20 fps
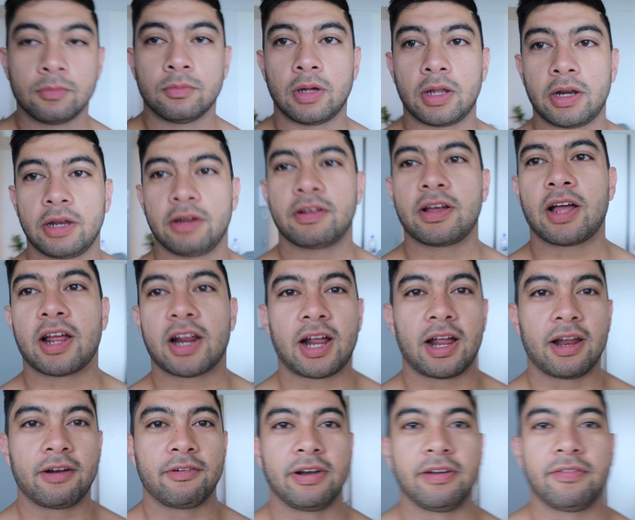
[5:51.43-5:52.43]
I
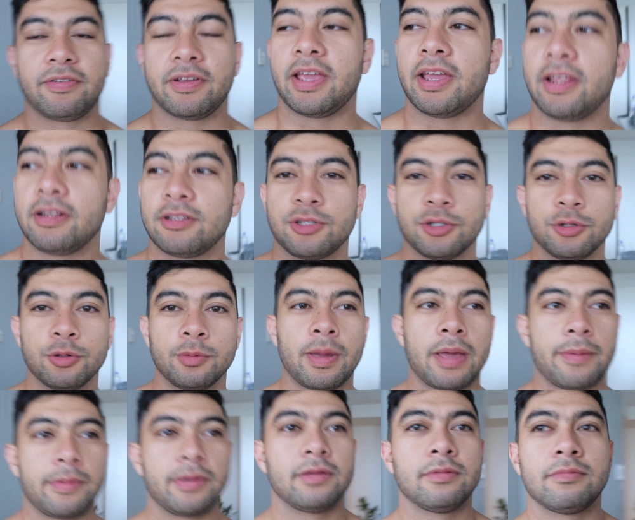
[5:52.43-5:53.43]
already forget, 2
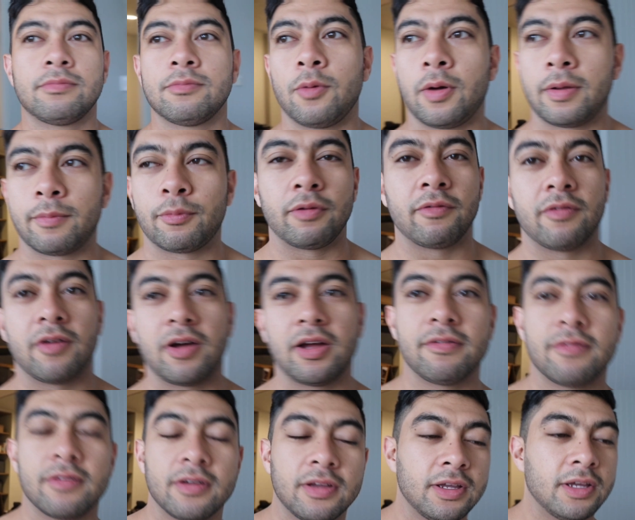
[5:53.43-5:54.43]
maybe,
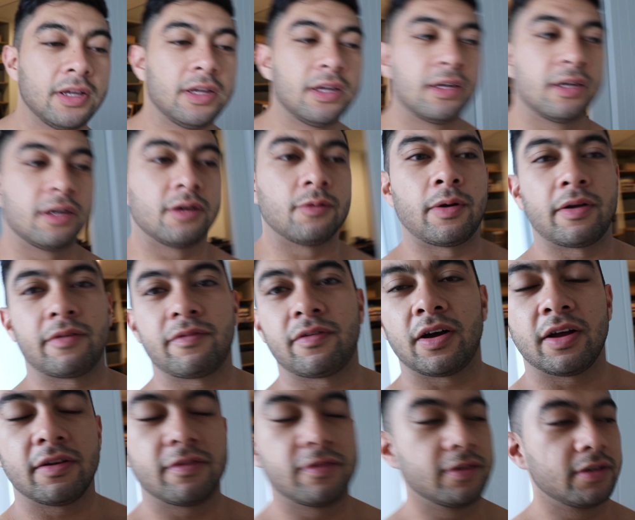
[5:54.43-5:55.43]

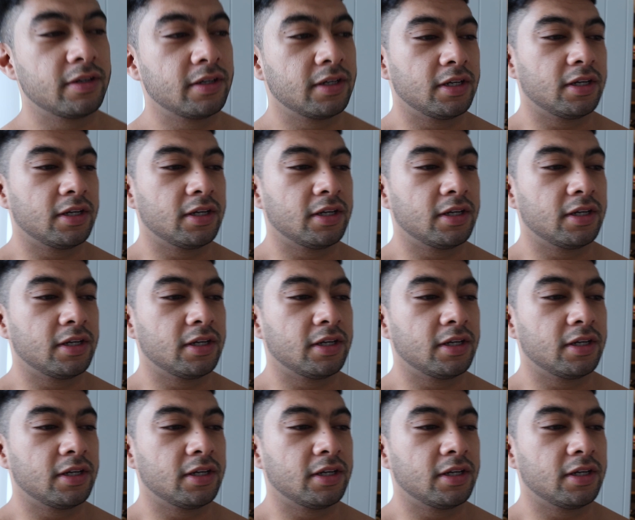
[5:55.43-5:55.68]
1.5.